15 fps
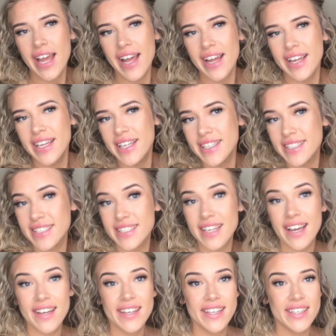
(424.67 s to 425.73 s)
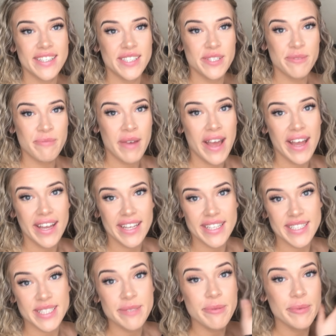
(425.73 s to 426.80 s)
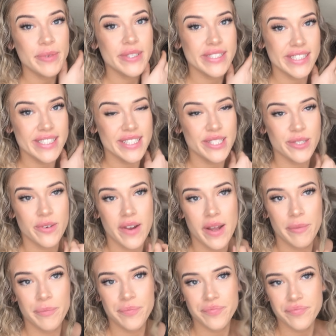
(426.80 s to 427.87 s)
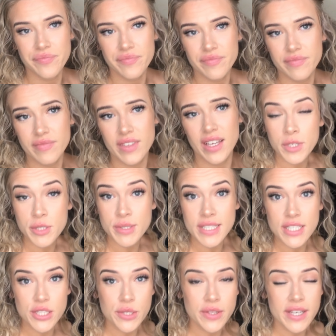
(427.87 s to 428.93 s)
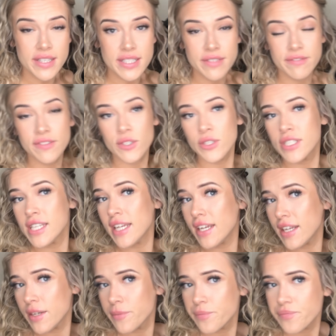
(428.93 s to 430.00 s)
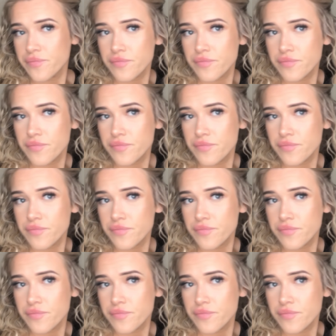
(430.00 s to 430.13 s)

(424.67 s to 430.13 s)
I started my Slimming World Instagram, which was in 2014,